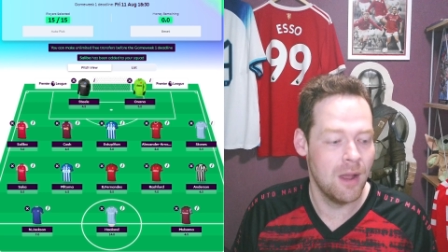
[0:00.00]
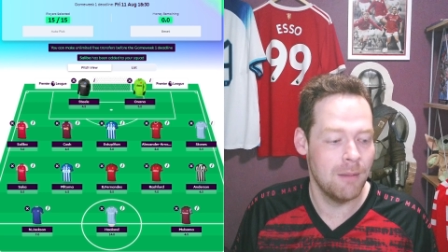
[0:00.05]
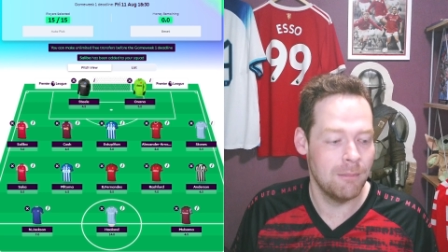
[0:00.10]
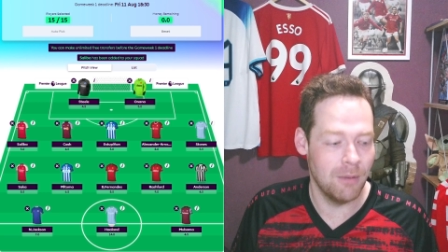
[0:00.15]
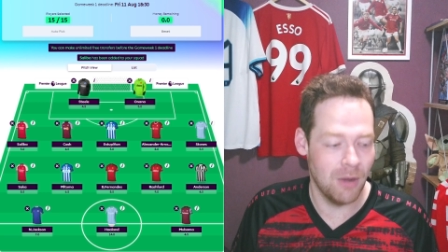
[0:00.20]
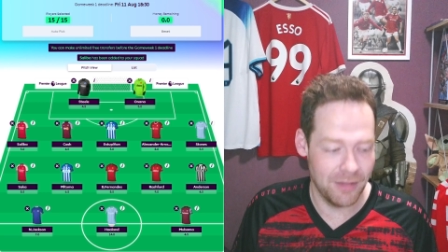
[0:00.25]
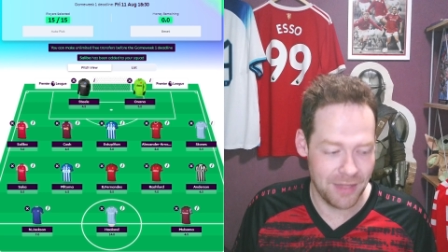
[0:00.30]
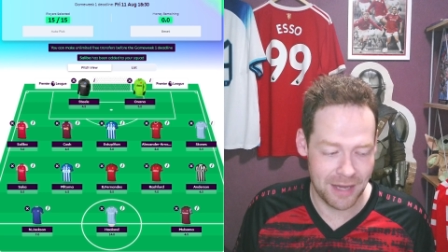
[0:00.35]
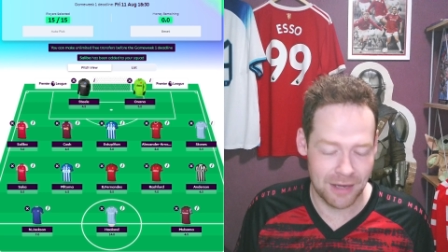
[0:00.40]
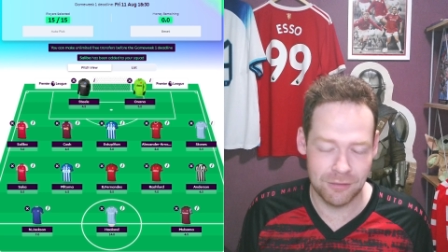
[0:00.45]

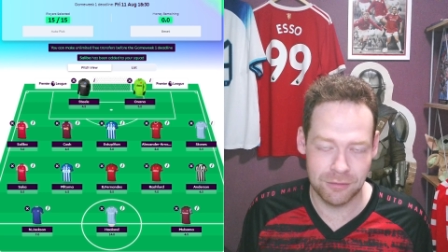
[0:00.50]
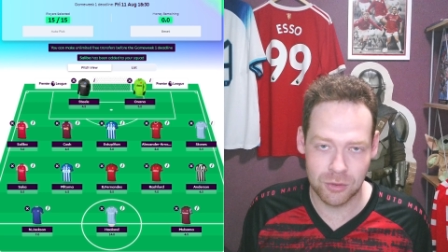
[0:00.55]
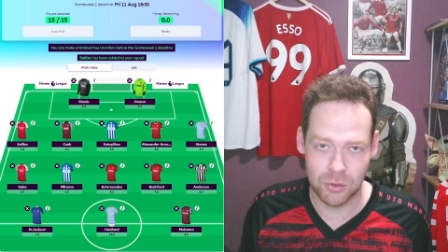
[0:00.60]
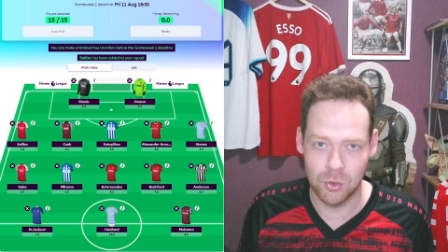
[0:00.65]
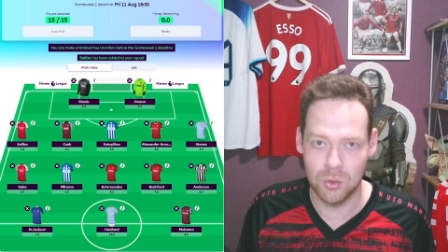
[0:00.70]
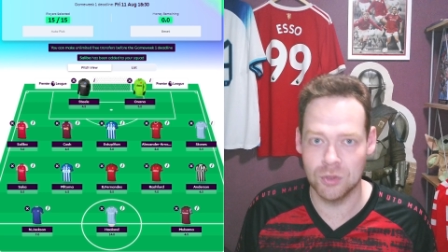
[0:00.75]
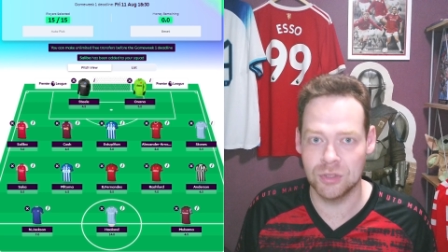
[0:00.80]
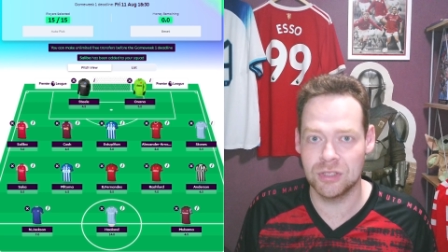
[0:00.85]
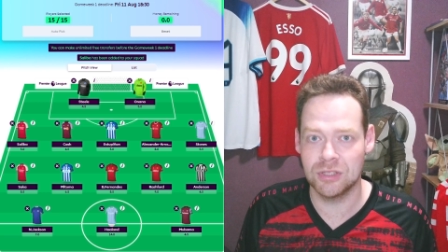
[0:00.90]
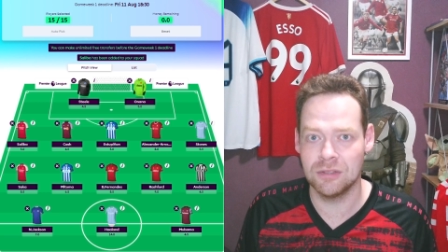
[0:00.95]
But then, of
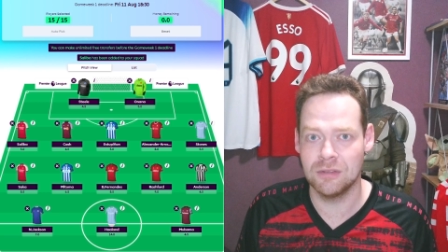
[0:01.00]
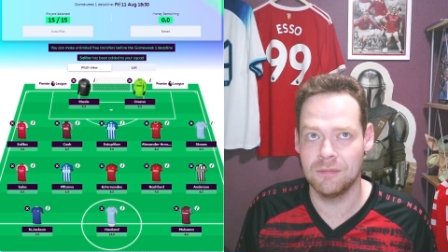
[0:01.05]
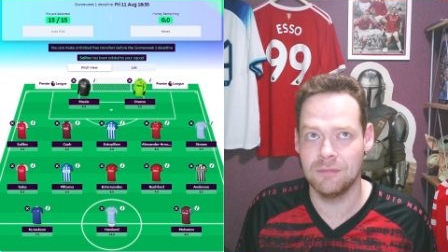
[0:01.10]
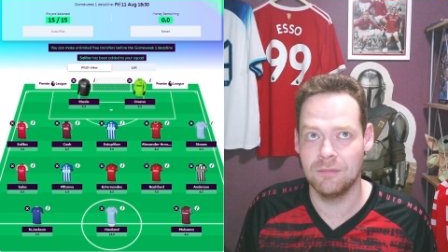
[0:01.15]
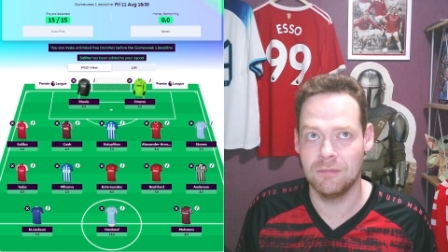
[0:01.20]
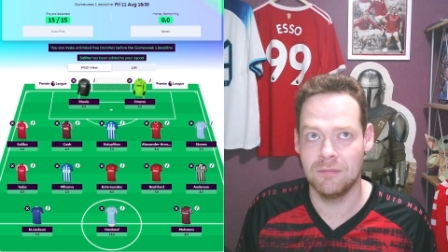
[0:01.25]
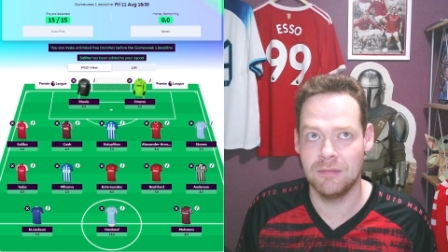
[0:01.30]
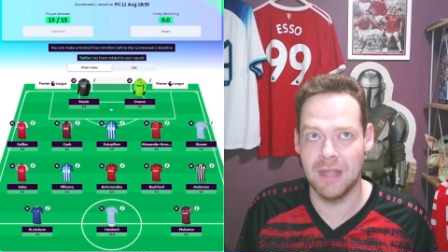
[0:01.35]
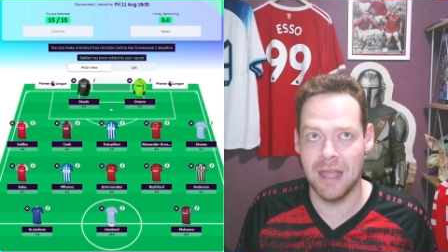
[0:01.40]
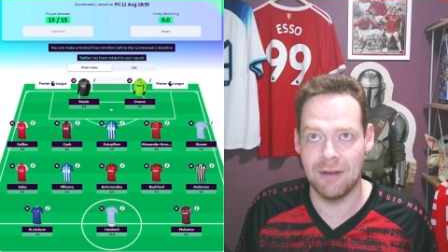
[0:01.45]
course,
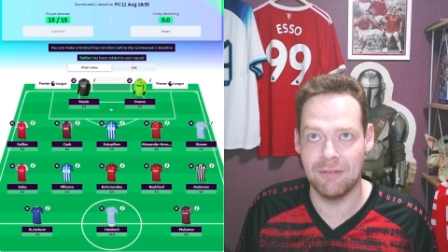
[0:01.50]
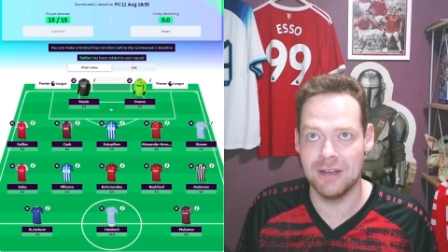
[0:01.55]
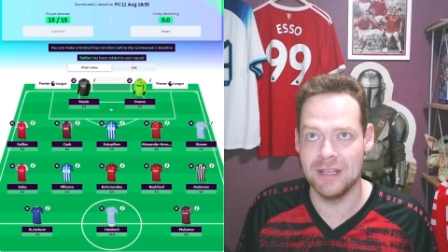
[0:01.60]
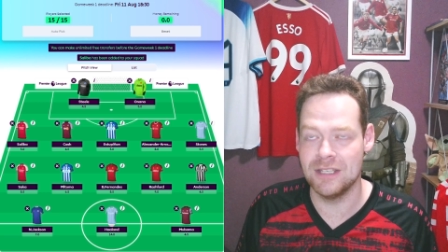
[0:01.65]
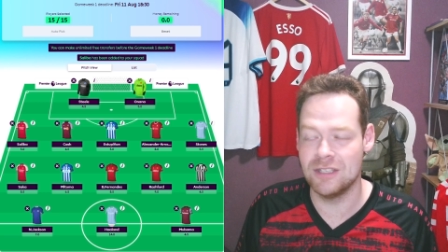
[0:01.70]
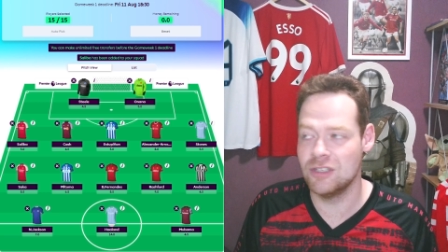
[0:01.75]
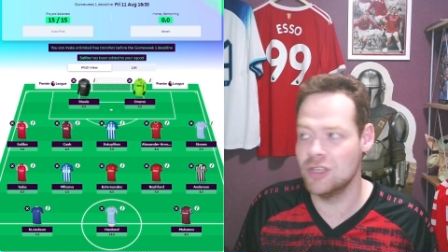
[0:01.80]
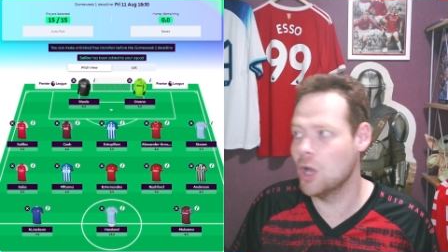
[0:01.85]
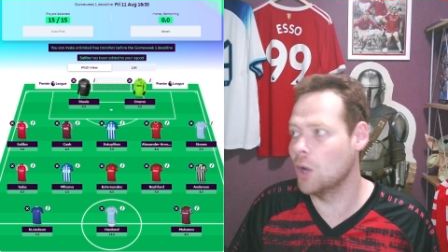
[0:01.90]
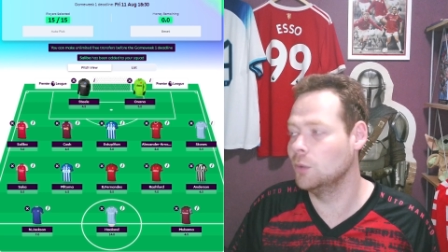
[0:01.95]
there
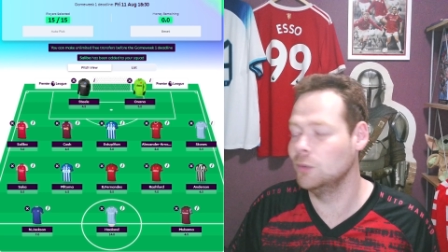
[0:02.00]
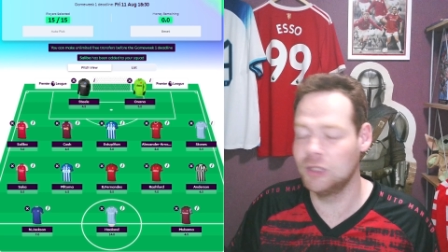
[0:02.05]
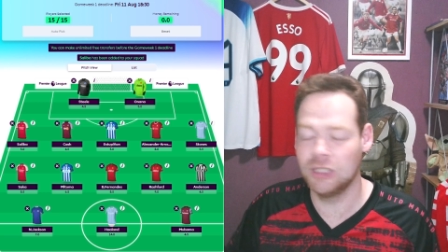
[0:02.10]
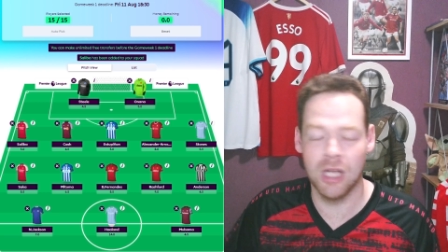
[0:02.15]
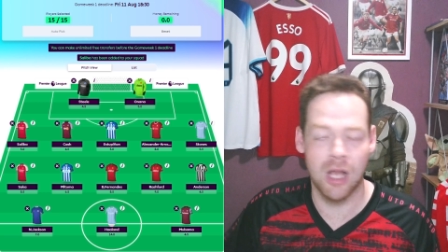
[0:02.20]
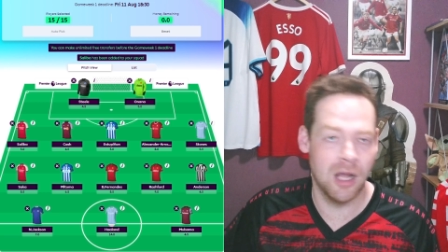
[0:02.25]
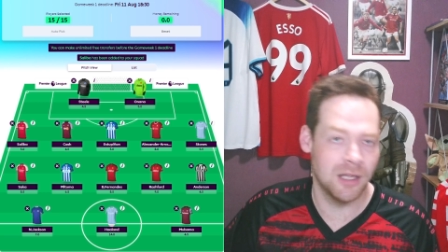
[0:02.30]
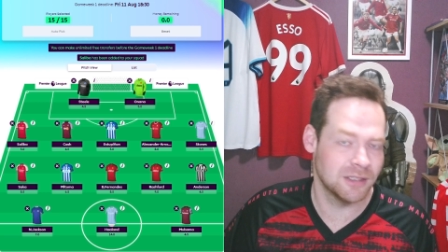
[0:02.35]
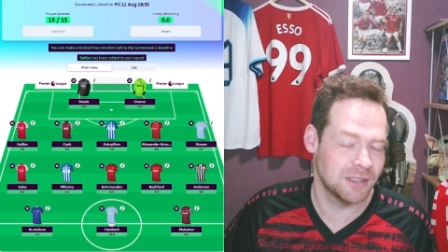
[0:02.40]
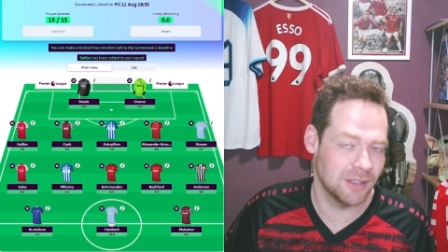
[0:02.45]
is no
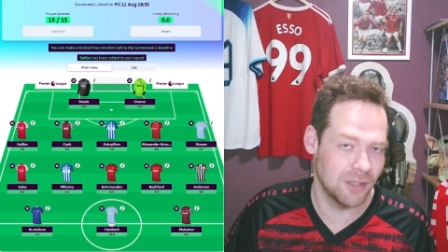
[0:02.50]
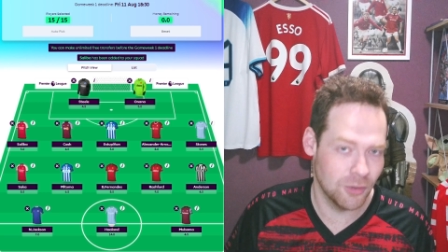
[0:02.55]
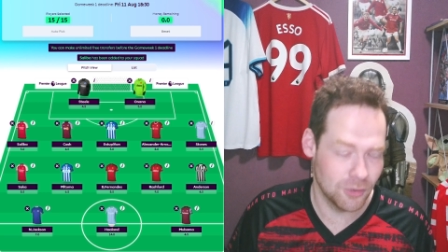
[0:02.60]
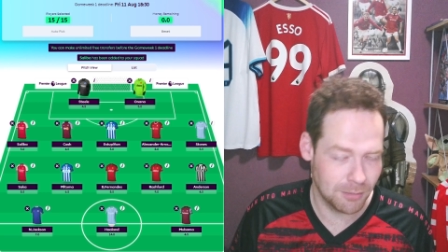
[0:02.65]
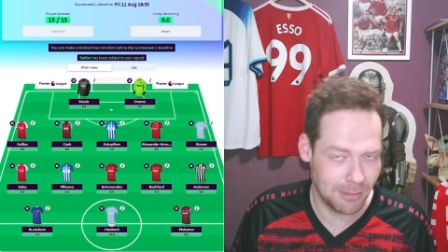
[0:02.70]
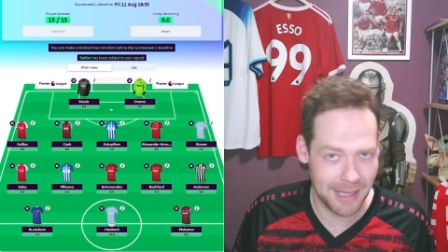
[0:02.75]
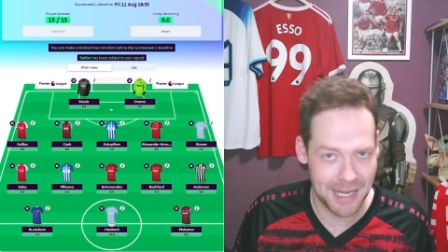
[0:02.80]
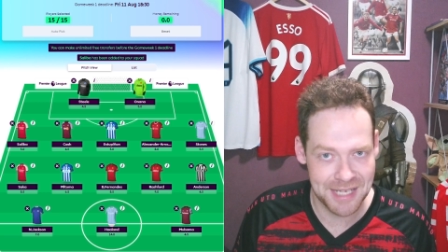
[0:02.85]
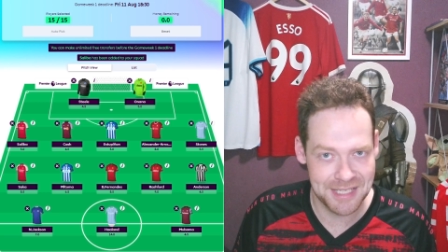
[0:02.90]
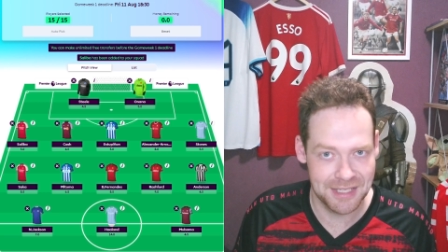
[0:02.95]
chance that those
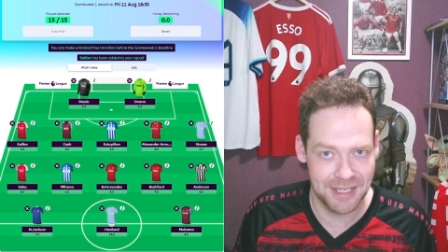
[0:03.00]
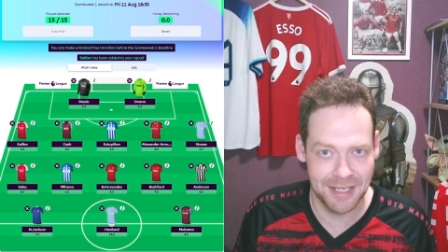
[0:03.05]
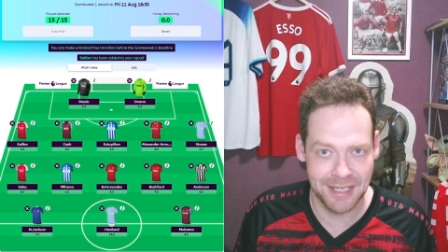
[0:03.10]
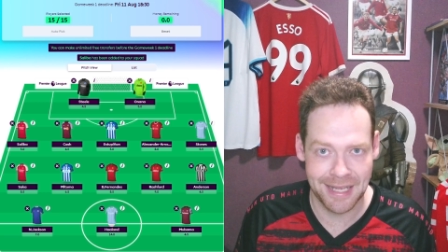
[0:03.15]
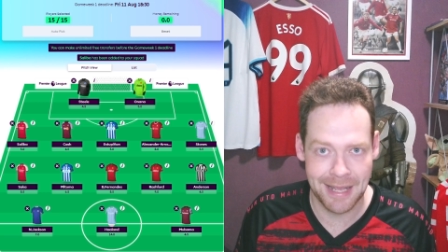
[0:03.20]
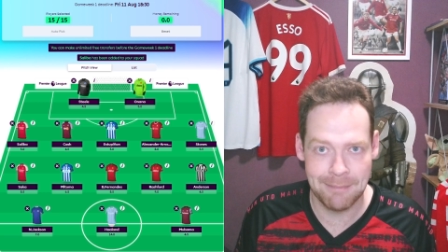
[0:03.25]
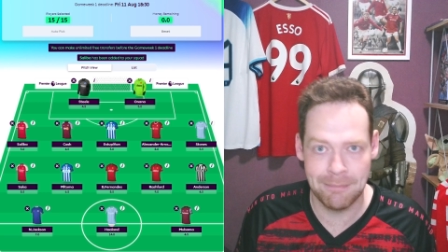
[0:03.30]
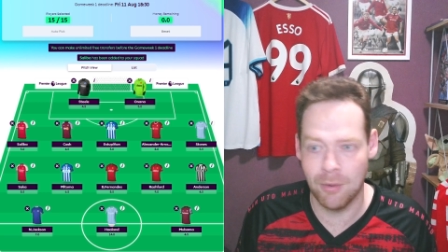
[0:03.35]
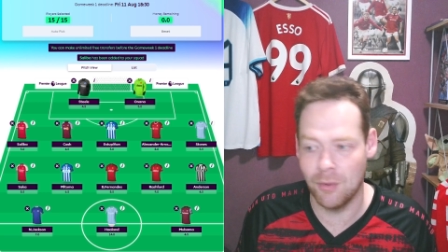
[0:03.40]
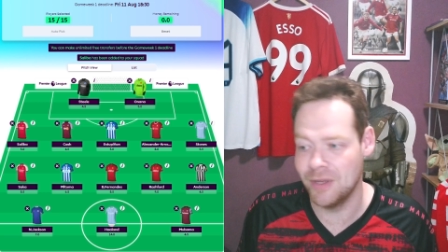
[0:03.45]
players are going to
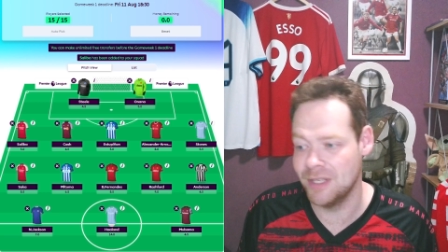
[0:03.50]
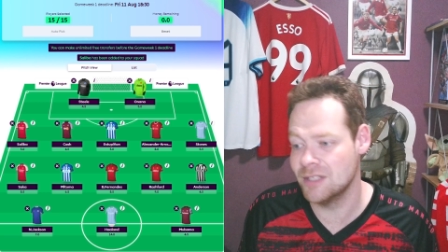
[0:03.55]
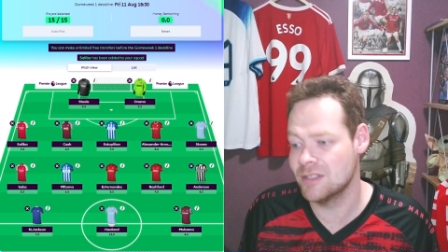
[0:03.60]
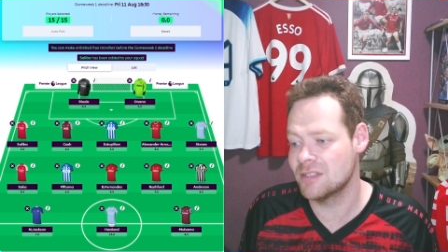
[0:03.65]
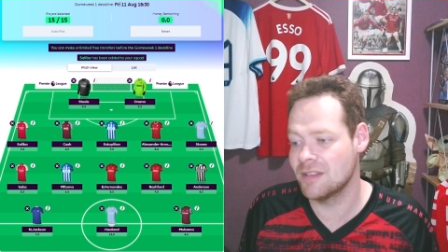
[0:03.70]
get points.